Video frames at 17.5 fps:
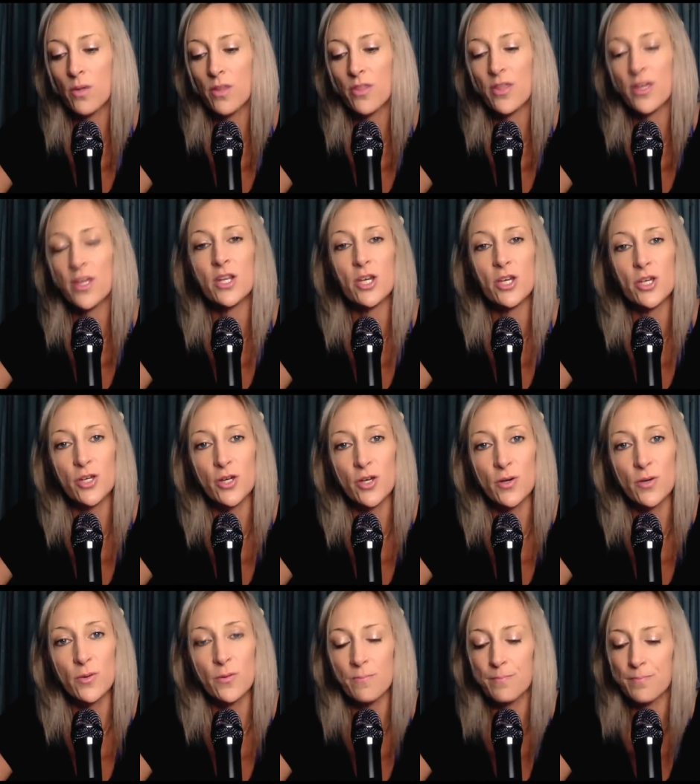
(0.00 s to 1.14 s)
within
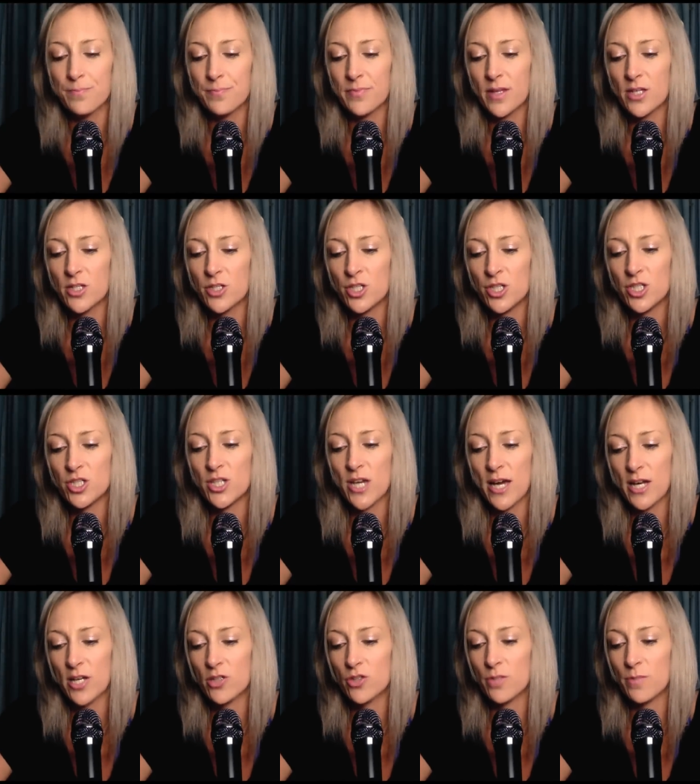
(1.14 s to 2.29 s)
you.
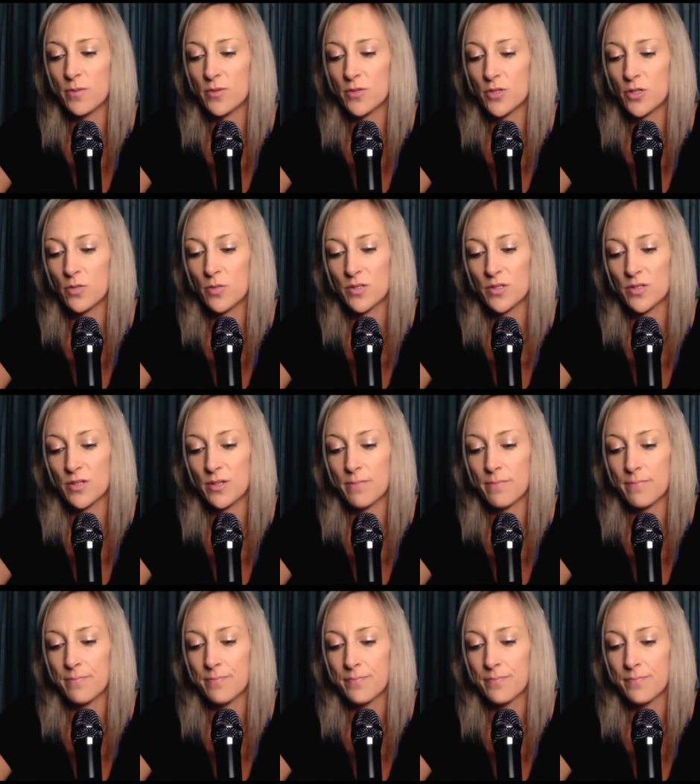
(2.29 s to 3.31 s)
Shishat contributes her wisdom.